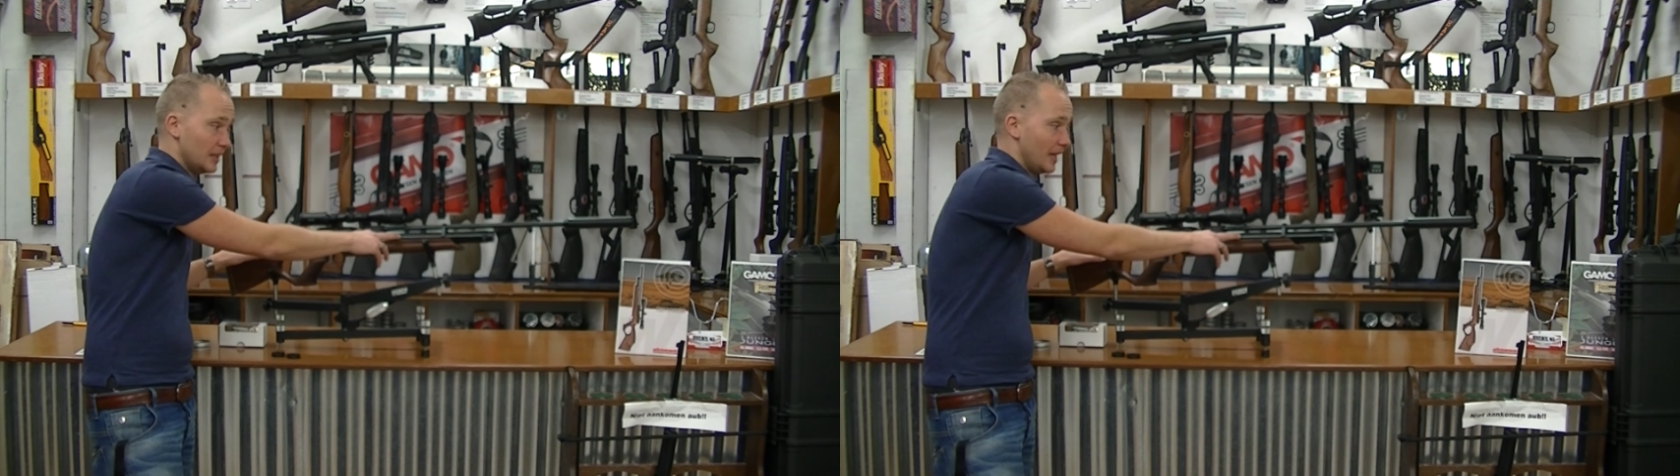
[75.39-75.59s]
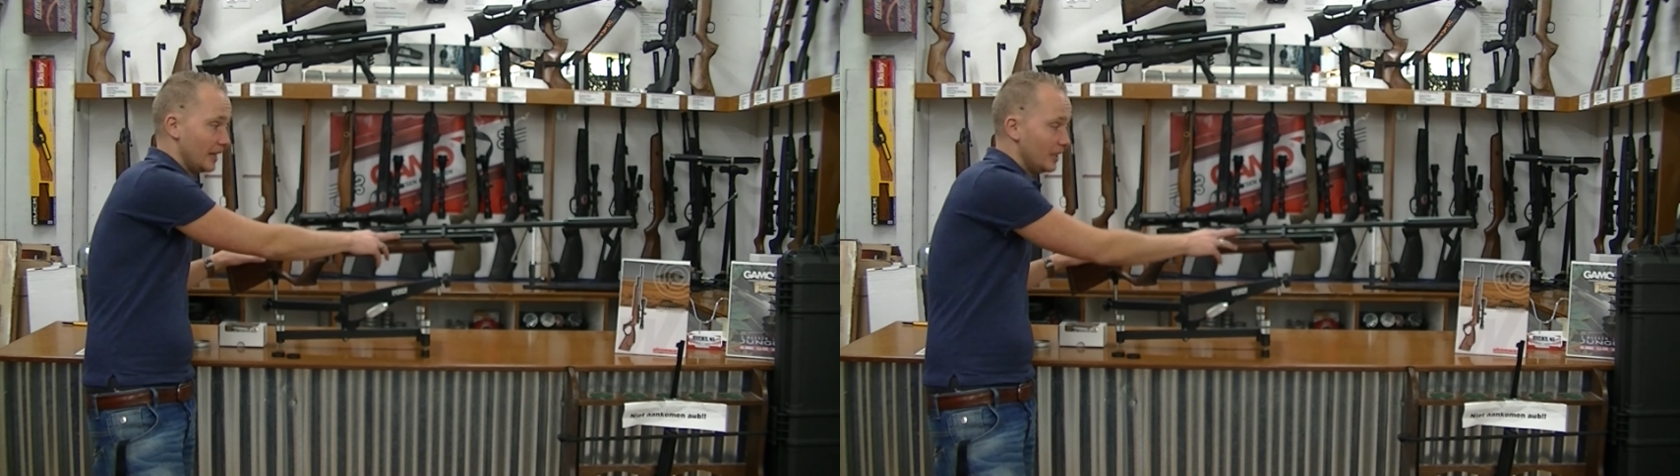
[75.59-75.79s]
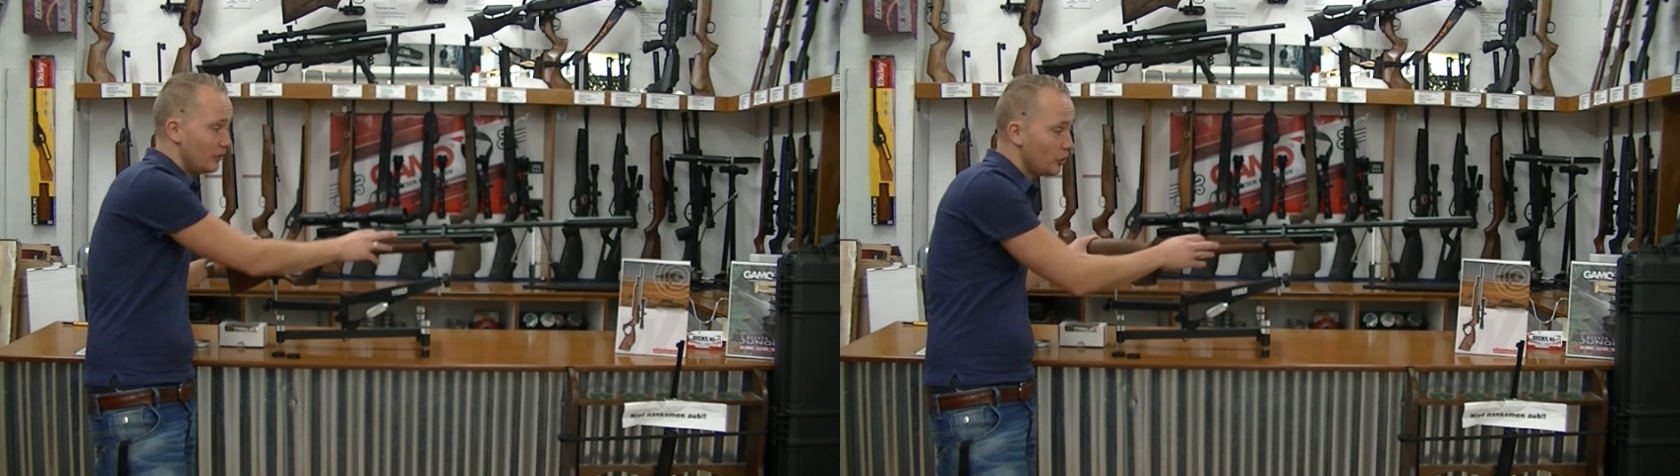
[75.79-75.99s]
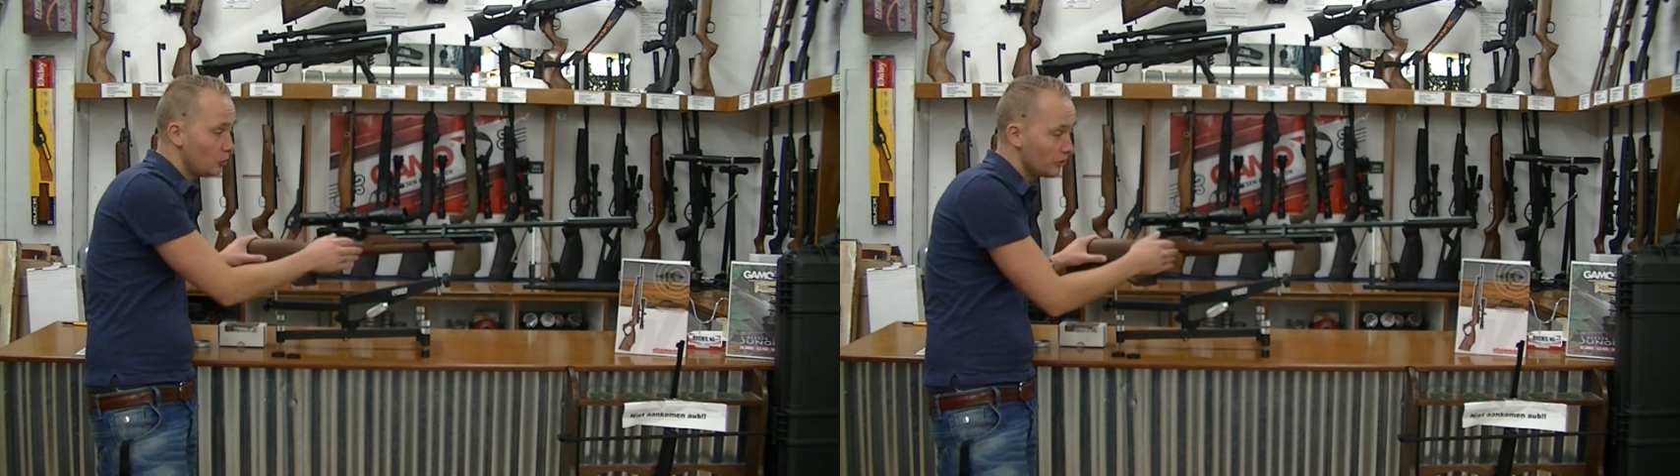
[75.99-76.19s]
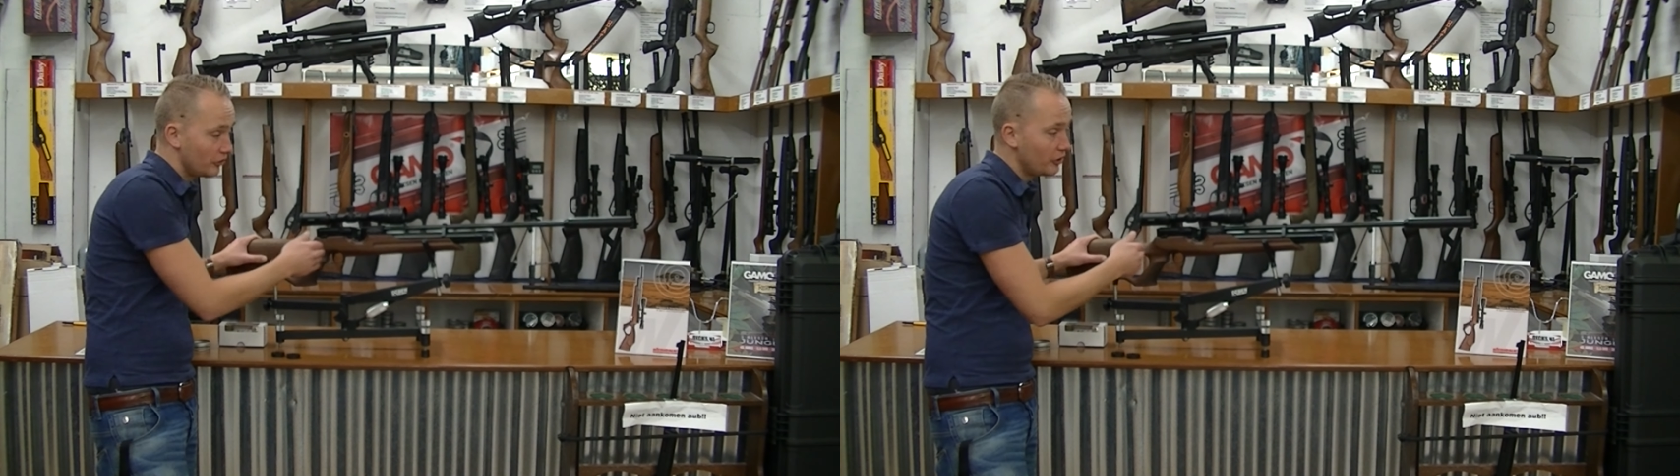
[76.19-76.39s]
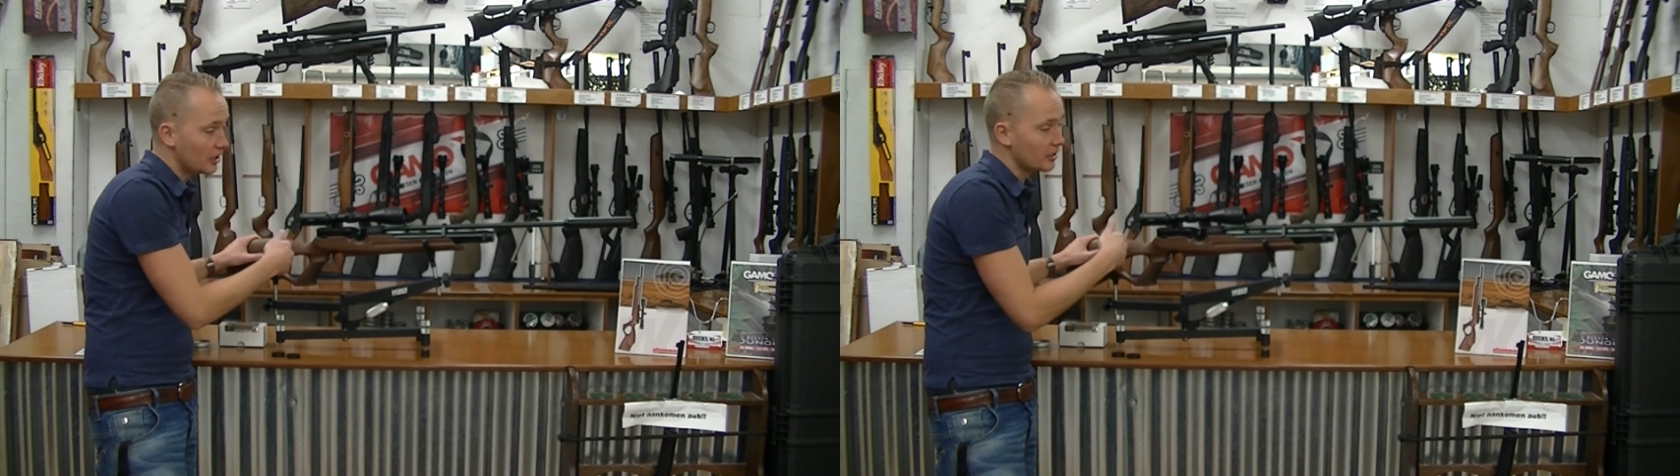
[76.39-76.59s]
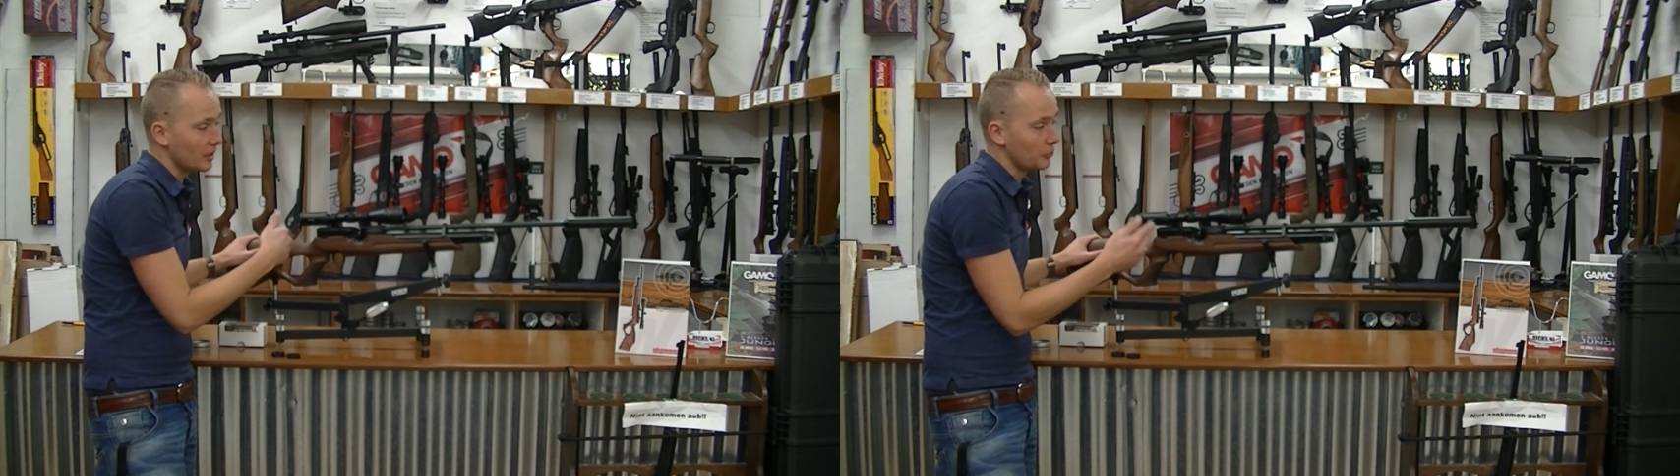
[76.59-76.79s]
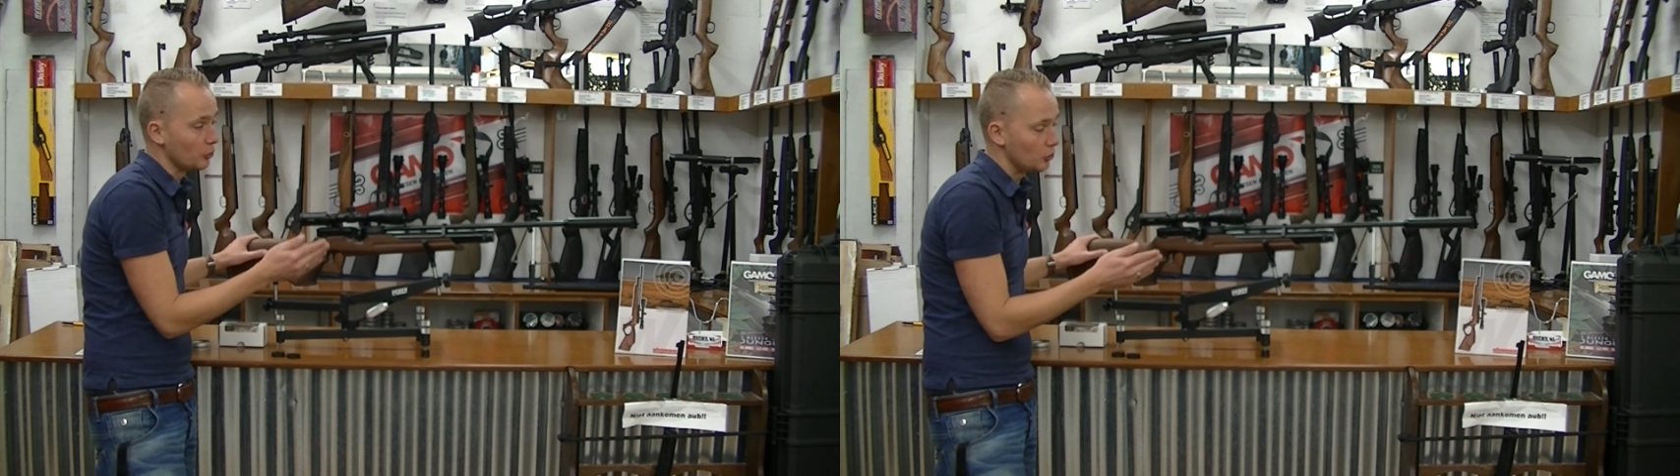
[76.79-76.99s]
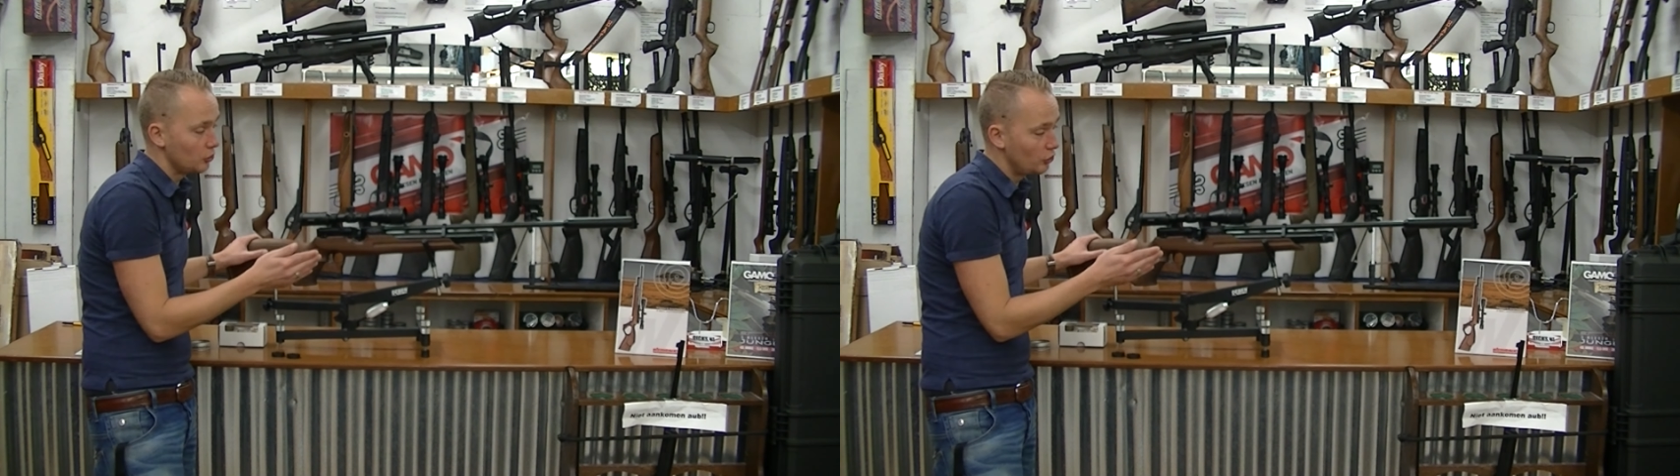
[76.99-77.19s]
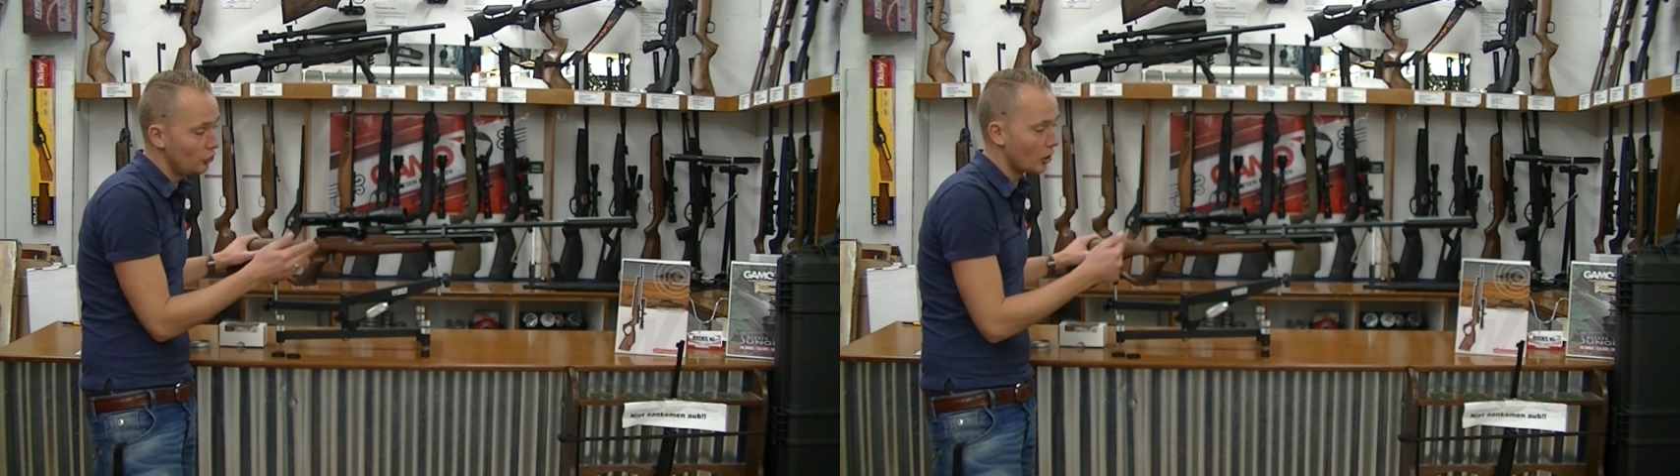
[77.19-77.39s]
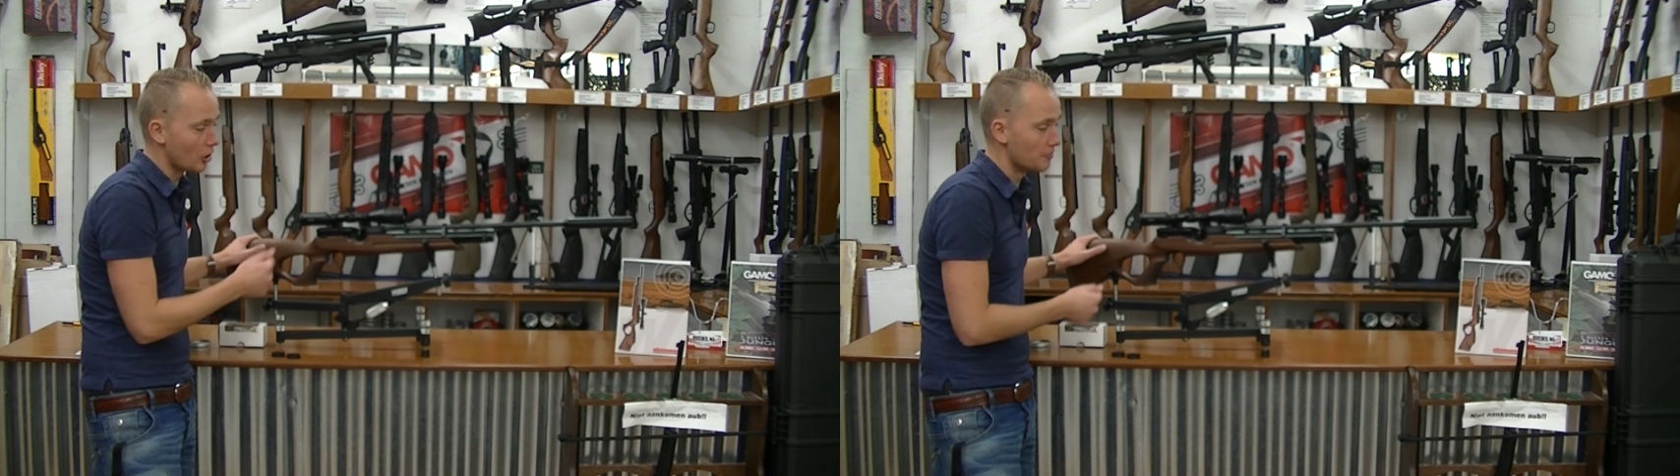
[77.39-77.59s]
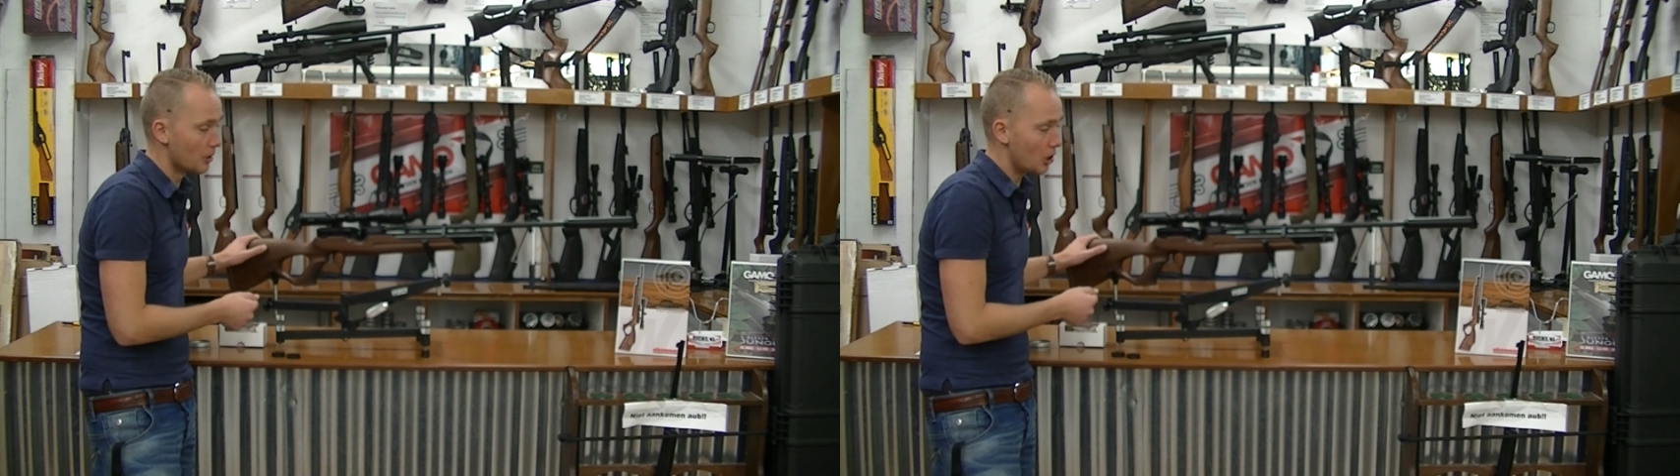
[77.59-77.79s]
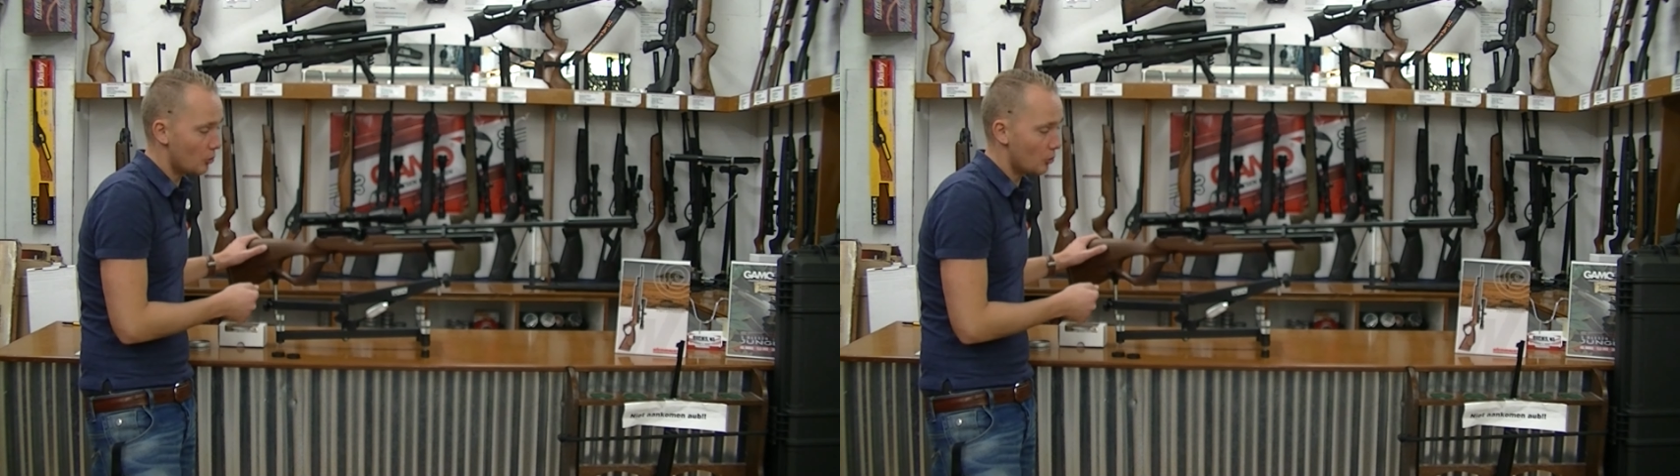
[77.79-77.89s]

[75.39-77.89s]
and if you would fill it up to 200 bar,